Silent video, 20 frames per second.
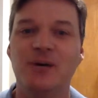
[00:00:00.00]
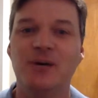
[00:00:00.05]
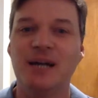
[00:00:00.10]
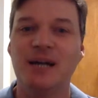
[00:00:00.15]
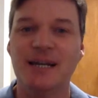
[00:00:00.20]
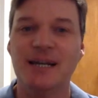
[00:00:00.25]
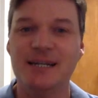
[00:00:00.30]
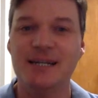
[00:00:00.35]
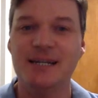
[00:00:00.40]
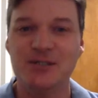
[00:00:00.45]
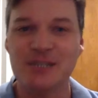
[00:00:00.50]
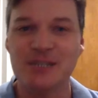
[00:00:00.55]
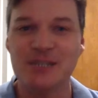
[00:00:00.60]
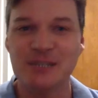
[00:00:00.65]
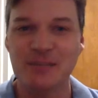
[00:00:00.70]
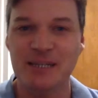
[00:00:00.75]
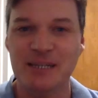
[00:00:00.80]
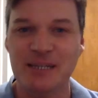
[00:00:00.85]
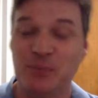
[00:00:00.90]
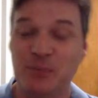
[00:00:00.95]
not interested in
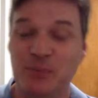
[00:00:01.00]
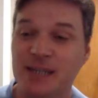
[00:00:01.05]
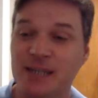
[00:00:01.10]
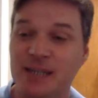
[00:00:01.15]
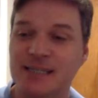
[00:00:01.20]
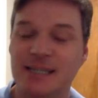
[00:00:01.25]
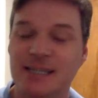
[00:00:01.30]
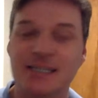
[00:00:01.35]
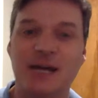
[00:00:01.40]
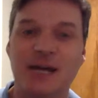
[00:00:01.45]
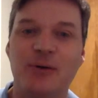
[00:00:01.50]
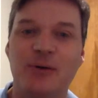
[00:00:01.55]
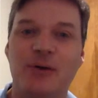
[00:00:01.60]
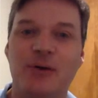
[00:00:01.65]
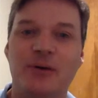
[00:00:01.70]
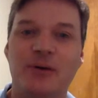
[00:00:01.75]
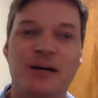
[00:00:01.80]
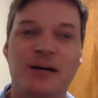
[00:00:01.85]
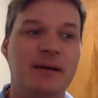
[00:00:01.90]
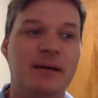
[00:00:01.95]
being depressed. That's not where
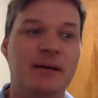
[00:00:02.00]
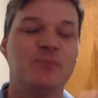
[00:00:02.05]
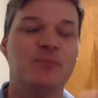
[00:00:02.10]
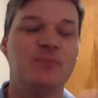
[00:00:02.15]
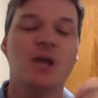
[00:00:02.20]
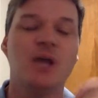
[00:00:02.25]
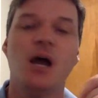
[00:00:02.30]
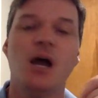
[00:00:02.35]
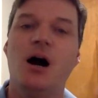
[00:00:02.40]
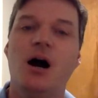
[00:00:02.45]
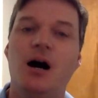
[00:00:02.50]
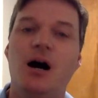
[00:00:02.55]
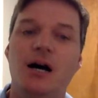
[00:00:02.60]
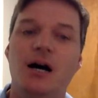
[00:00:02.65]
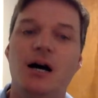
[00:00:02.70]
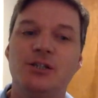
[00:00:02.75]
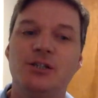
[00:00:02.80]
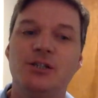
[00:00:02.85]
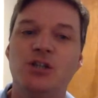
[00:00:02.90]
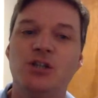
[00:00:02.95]
we're coming.
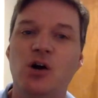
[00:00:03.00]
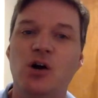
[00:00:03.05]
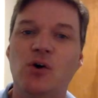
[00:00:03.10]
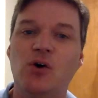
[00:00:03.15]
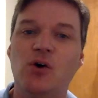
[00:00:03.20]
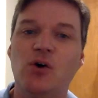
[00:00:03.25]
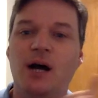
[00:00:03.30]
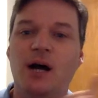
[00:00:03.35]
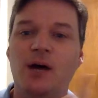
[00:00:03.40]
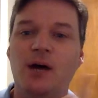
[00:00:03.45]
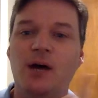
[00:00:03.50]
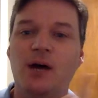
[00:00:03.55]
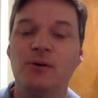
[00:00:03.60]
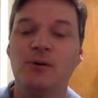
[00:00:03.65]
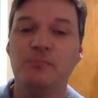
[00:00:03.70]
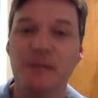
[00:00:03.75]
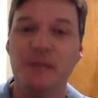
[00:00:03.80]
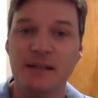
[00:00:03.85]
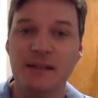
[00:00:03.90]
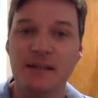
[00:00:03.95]
So
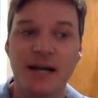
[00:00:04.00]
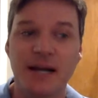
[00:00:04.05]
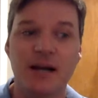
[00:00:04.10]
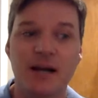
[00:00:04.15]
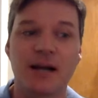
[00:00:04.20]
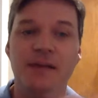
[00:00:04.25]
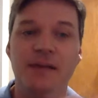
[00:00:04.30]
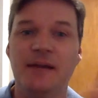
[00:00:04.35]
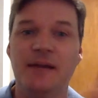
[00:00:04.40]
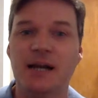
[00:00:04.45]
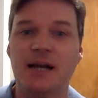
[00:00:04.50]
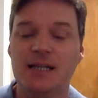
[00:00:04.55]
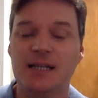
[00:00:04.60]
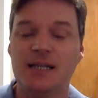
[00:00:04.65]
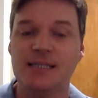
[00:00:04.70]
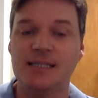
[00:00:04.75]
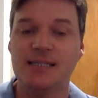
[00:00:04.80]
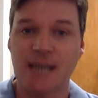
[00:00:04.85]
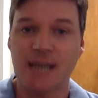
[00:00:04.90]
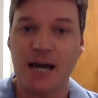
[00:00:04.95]
we'll be there. And then on
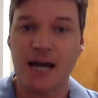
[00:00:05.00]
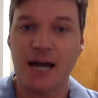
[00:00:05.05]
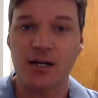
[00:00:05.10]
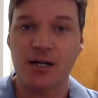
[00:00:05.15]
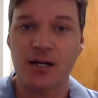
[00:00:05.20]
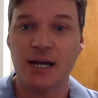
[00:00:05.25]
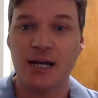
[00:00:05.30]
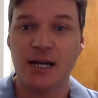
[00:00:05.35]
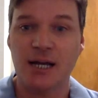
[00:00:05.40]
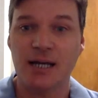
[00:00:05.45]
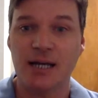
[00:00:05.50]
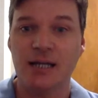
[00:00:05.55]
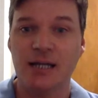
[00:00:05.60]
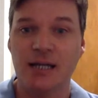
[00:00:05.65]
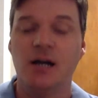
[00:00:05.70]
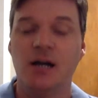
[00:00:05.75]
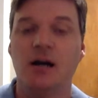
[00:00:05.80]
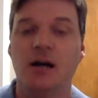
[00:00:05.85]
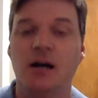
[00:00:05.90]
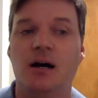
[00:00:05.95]
Saturday,
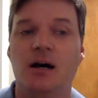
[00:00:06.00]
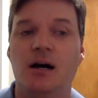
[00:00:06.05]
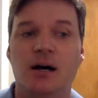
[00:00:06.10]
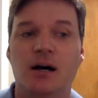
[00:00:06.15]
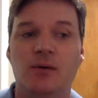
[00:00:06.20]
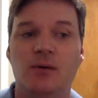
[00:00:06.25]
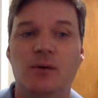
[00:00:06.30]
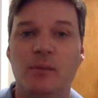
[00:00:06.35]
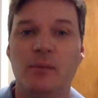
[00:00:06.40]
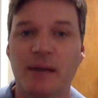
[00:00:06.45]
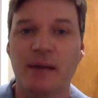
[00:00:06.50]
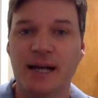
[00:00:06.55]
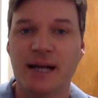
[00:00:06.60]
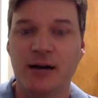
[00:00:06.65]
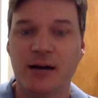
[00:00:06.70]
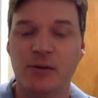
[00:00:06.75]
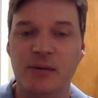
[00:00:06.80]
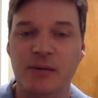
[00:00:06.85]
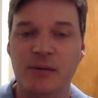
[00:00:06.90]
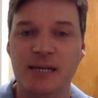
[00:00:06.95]
Romaine and
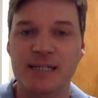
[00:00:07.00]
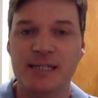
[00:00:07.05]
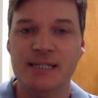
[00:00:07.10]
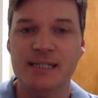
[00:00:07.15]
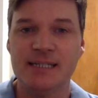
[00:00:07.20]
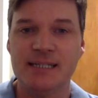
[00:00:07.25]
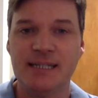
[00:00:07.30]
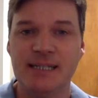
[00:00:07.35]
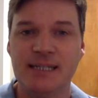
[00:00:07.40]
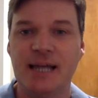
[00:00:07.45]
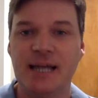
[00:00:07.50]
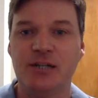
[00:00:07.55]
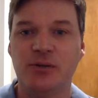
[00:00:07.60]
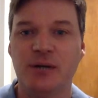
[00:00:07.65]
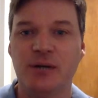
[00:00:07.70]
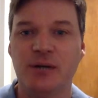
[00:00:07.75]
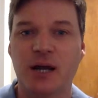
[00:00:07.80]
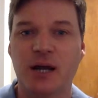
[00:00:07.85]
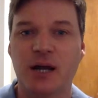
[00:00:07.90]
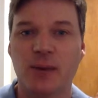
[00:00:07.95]
I will be at Disneyland
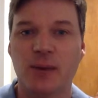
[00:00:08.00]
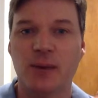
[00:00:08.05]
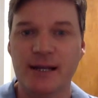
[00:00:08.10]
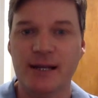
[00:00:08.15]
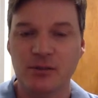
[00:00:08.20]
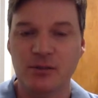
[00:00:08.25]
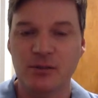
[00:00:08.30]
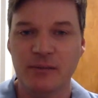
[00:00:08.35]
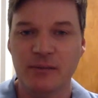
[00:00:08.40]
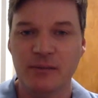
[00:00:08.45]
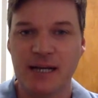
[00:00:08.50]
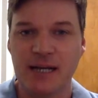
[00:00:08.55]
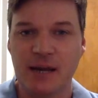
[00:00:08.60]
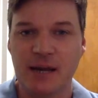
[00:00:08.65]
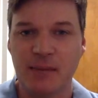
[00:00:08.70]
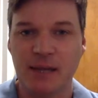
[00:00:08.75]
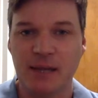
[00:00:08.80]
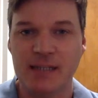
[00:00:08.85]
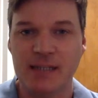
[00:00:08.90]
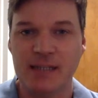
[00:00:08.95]
doing our regular
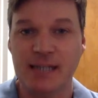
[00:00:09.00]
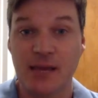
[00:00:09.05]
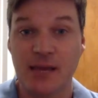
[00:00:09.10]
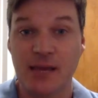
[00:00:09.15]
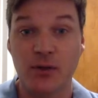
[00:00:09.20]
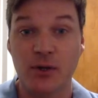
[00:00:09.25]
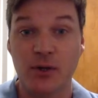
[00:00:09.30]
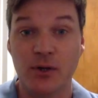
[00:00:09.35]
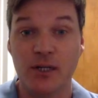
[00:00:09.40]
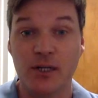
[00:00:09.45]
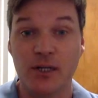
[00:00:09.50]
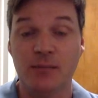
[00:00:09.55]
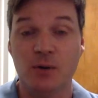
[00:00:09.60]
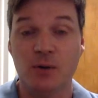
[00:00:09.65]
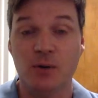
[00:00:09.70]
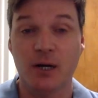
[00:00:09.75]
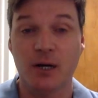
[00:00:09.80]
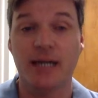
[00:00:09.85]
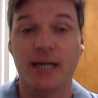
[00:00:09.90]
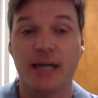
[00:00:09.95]
meetup at 10:30 in the
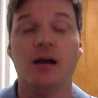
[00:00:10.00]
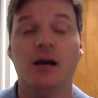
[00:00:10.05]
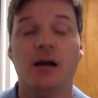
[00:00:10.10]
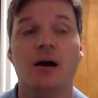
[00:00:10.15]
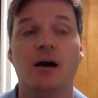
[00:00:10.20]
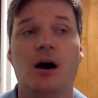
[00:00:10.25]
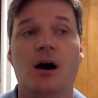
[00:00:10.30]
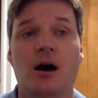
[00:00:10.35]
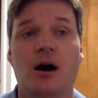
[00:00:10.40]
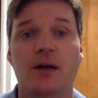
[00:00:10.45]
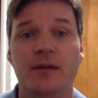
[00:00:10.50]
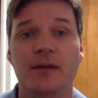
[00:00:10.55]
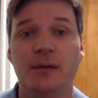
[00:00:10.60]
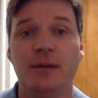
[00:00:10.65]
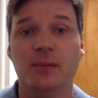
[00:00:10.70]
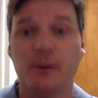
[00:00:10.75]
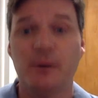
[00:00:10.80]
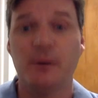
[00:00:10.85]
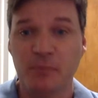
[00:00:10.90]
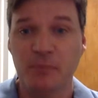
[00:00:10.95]
morning on the
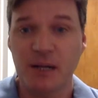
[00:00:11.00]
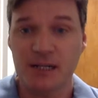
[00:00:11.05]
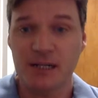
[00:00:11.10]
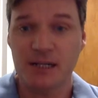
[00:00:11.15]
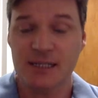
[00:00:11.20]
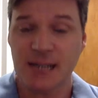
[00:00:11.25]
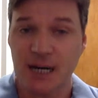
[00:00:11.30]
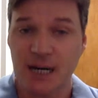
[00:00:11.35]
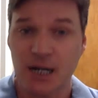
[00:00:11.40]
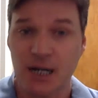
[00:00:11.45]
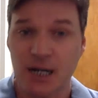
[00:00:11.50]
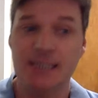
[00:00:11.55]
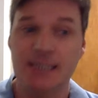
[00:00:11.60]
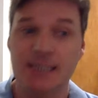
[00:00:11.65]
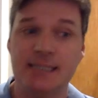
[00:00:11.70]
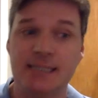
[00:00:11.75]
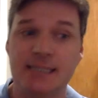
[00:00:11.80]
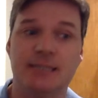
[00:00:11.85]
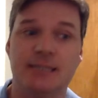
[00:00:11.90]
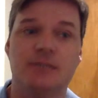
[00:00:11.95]
Riverbell
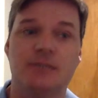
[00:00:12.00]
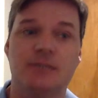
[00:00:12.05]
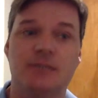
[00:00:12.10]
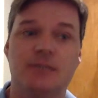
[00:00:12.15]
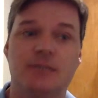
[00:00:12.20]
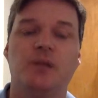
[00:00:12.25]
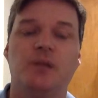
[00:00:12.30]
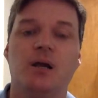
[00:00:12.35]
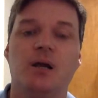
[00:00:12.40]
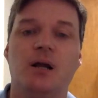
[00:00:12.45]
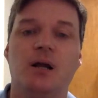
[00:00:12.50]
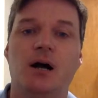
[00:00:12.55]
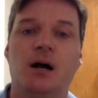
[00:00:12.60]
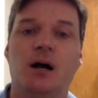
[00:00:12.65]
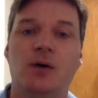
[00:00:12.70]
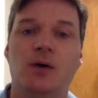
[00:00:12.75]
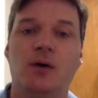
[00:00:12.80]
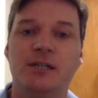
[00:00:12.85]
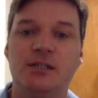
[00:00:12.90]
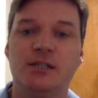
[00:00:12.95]
Terrace,
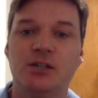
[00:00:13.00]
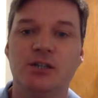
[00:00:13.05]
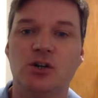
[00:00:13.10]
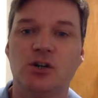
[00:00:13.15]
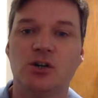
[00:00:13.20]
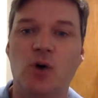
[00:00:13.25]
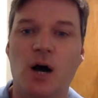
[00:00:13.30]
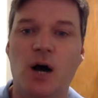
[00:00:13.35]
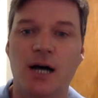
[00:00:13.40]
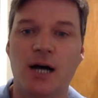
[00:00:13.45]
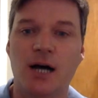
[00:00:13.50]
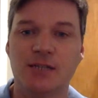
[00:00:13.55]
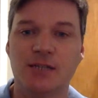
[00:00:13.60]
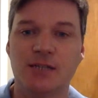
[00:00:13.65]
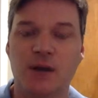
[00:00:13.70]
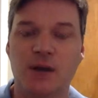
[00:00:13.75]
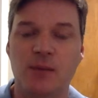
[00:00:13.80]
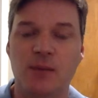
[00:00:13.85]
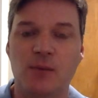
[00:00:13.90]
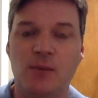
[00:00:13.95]
which is
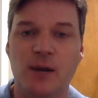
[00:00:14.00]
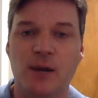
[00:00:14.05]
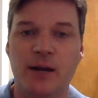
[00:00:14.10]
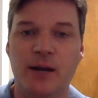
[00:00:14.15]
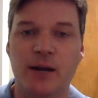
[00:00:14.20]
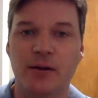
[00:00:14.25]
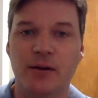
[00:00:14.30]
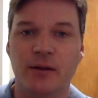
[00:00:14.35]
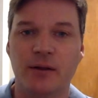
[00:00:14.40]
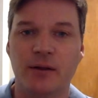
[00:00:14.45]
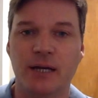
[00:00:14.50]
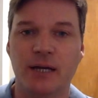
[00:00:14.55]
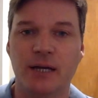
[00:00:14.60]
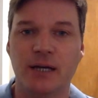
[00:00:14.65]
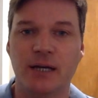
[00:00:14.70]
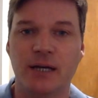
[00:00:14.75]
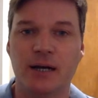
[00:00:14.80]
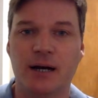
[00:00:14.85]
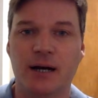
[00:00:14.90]
across from where the